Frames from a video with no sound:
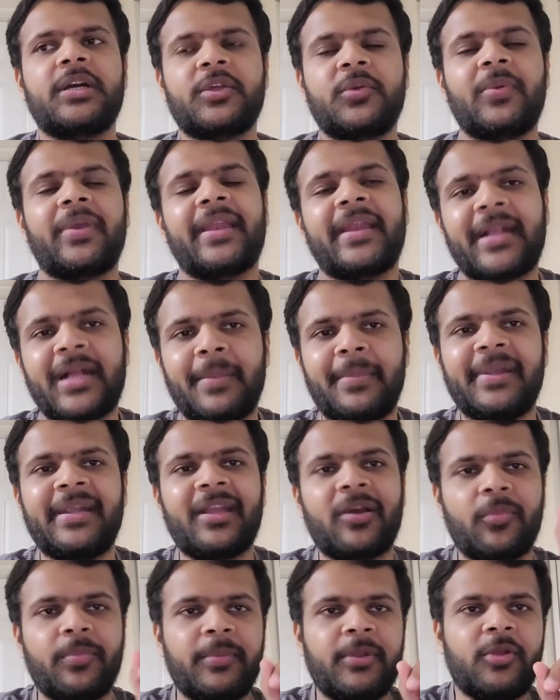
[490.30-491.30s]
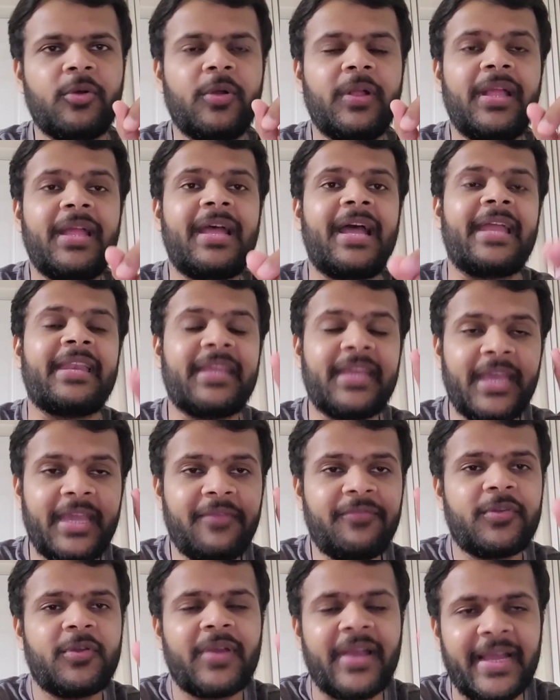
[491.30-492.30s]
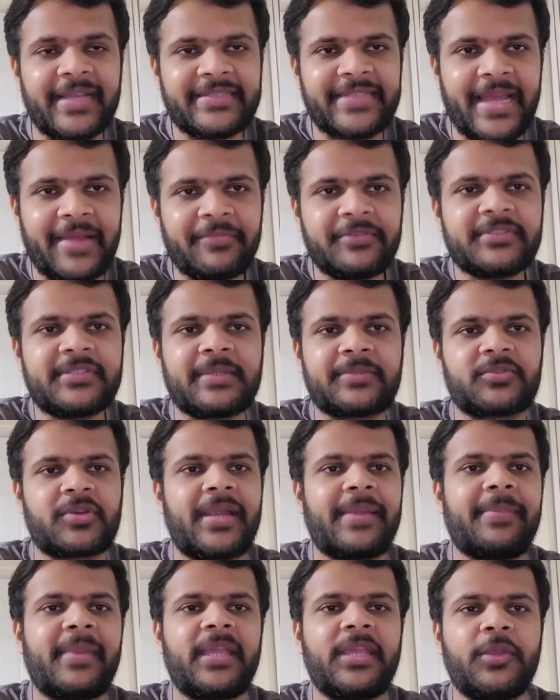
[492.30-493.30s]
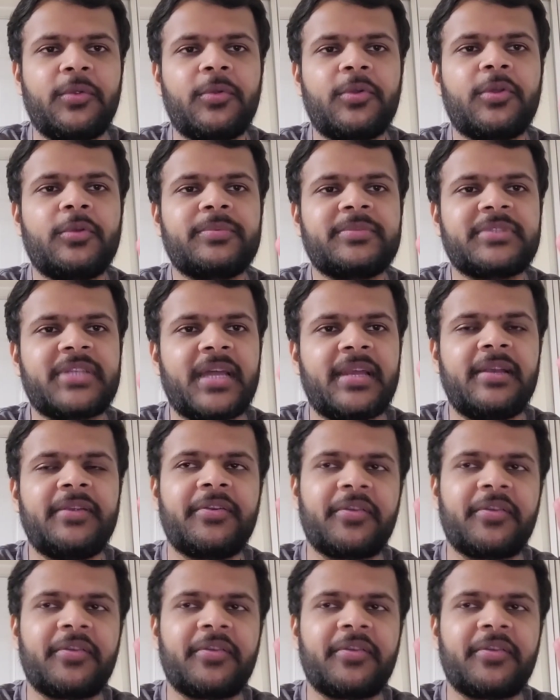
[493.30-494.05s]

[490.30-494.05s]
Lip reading: you can comment down below. And if you guys haven't subscribed my YouTube channel,